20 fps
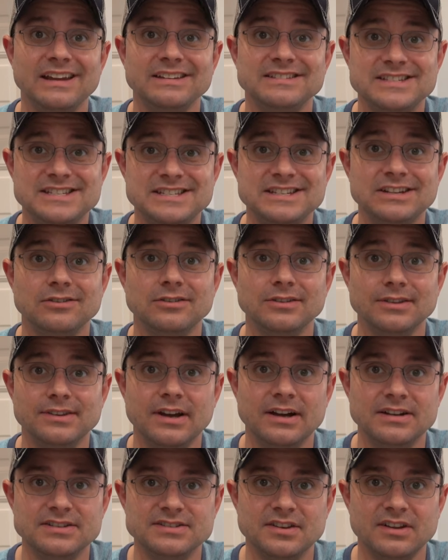It still
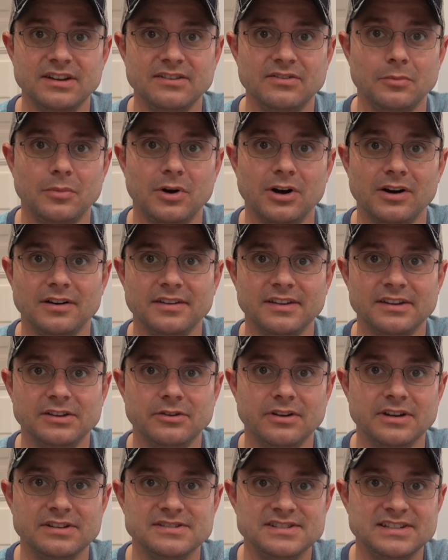does leave a mark that you
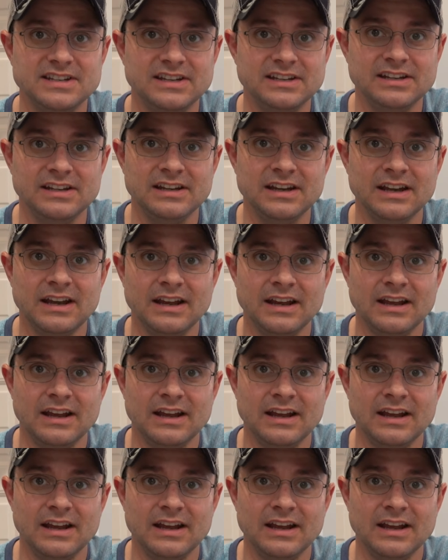can see.